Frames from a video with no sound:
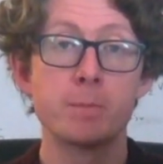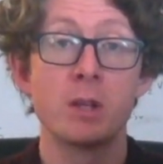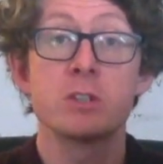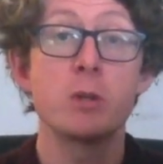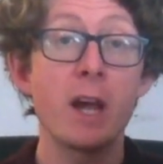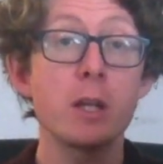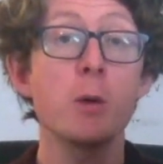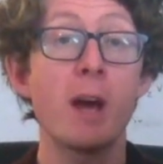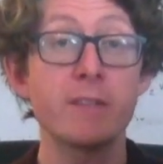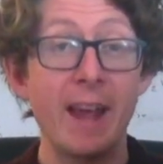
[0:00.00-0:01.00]
So now you
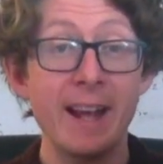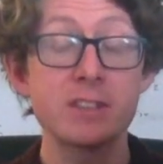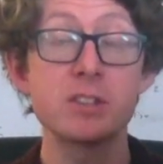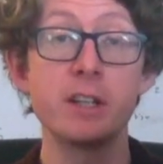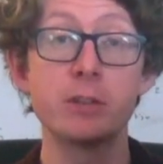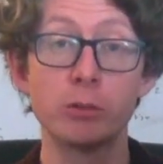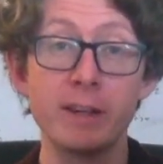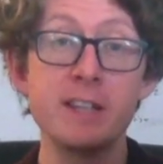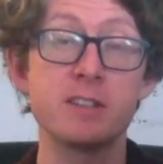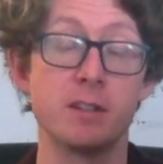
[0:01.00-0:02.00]
have excellent
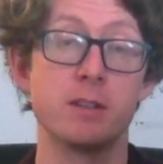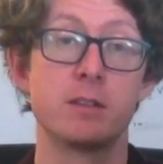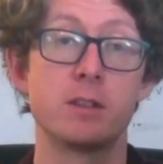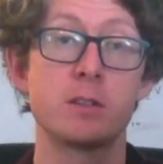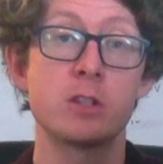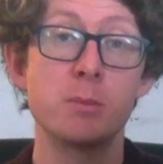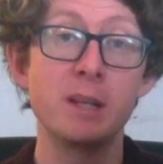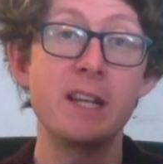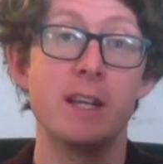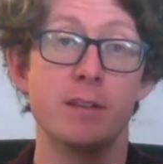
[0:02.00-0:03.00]
reason to
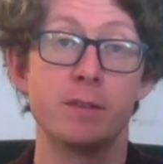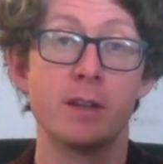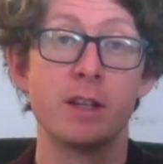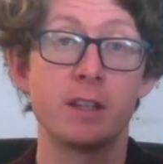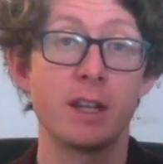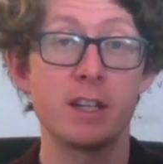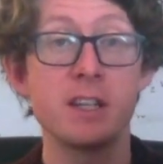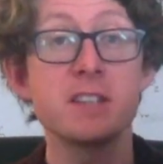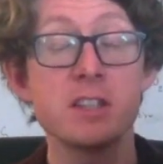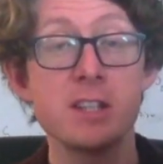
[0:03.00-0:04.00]
believe that it
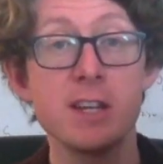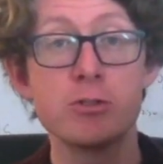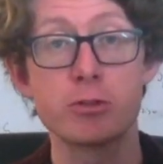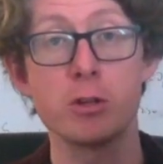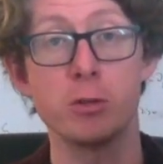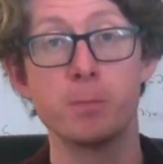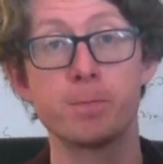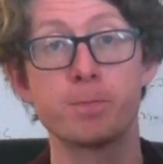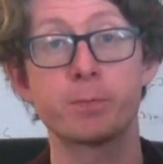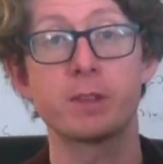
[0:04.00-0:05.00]
is indeed true
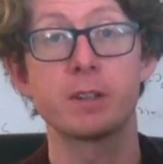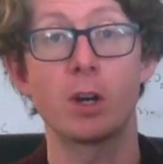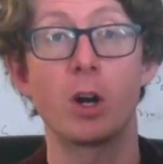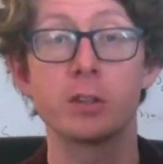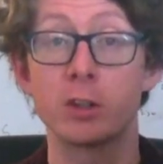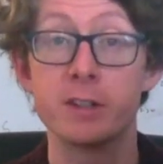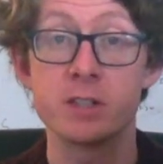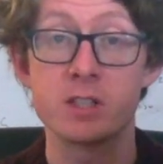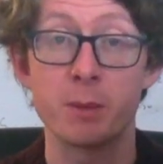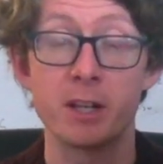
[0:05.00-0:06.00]
that Arthur
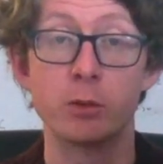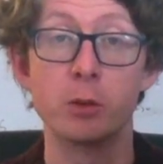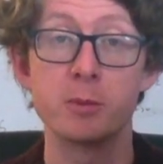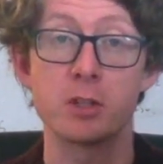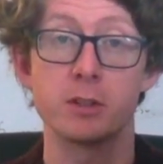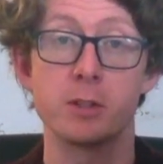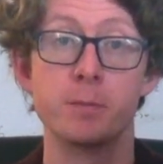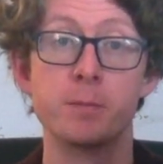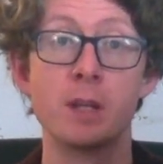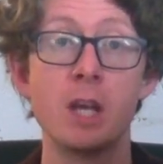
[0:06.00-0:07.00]
isn't spreading rumors on you
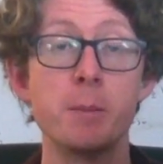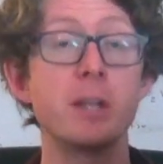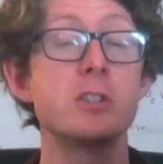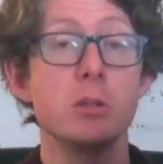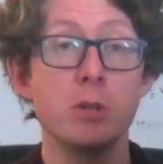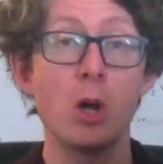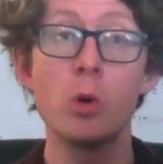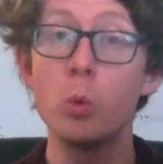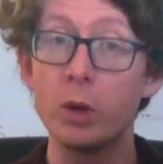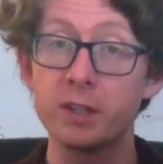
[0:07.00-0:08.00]
because you know
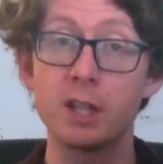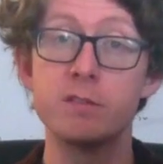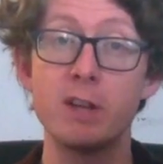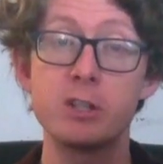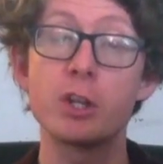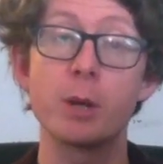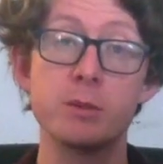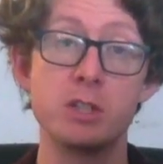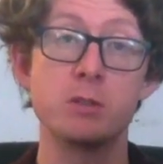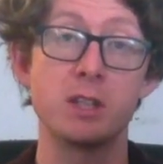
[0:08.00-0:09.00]
what the convention I
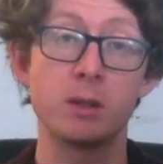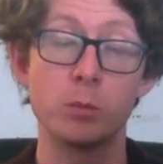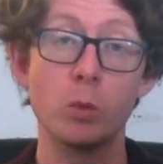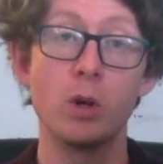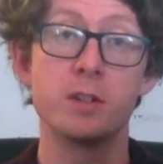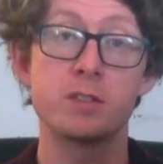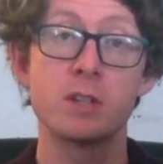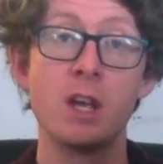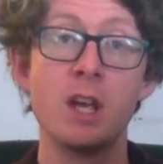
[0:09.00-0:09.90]
was using was.